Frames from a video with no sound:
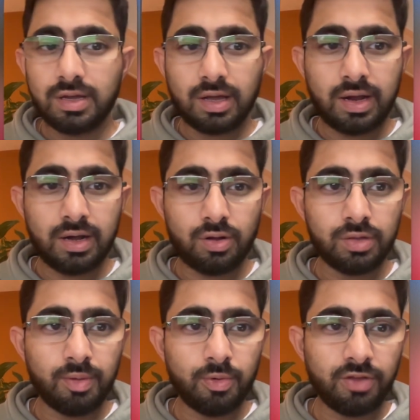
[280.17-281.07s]
and all the
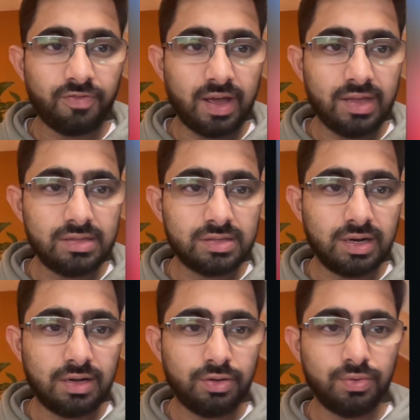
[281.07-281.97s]
memory files
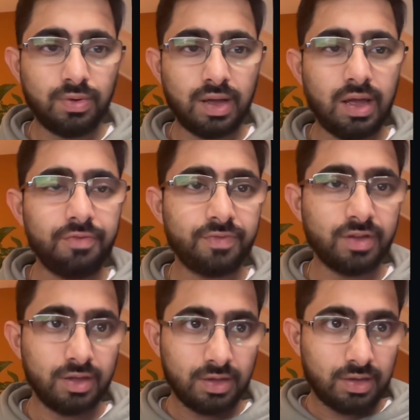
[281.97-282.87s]
that you have.
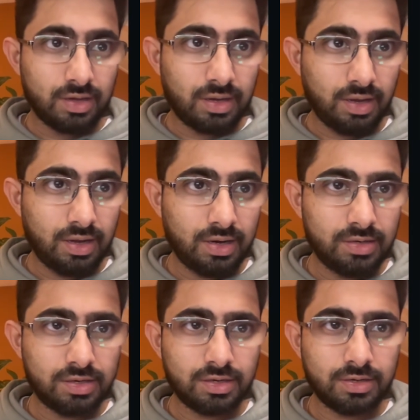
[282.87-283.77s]

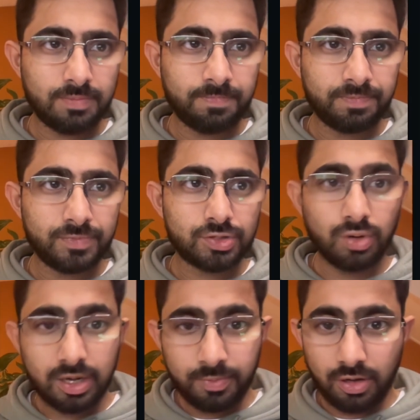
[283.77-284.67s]
And so
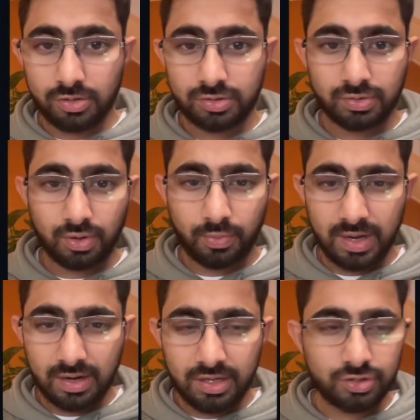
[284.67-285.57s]
let me also
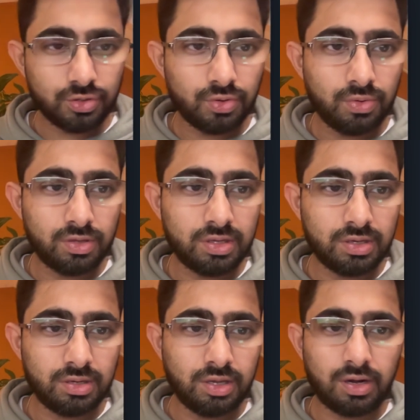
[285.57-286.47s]
quickly show
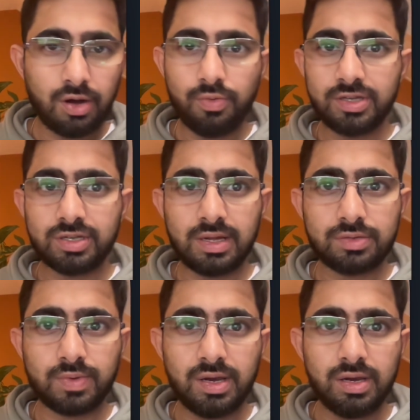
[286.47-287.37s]
the cloud version as
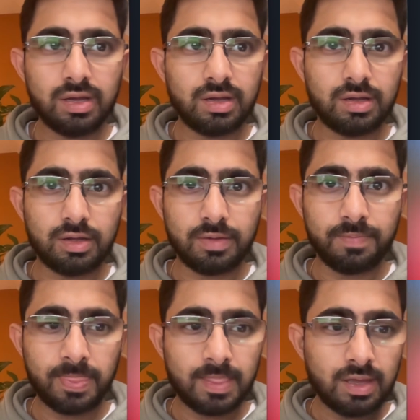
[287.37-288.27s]
well.
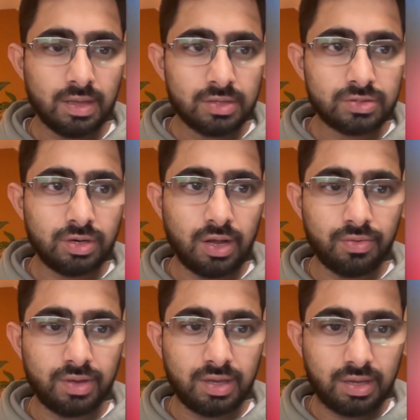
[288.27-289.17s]
So
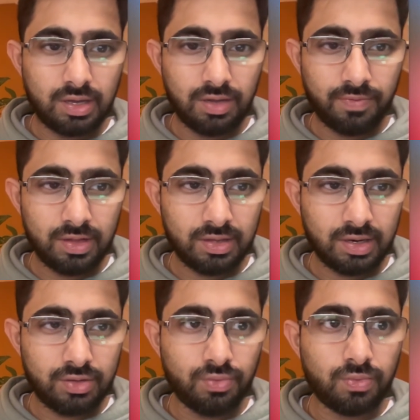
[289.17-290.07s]
now, given
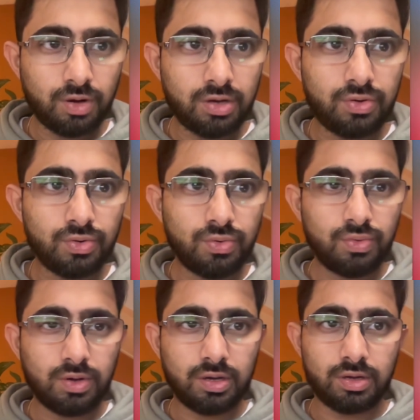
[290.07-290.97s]
that you want
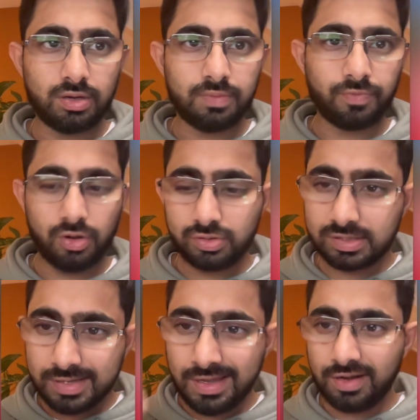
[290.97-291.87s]
to also
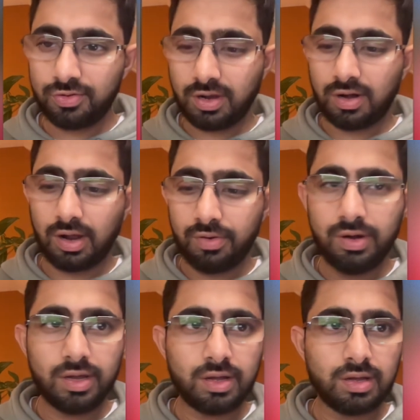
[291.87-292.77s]
sync it to the cloud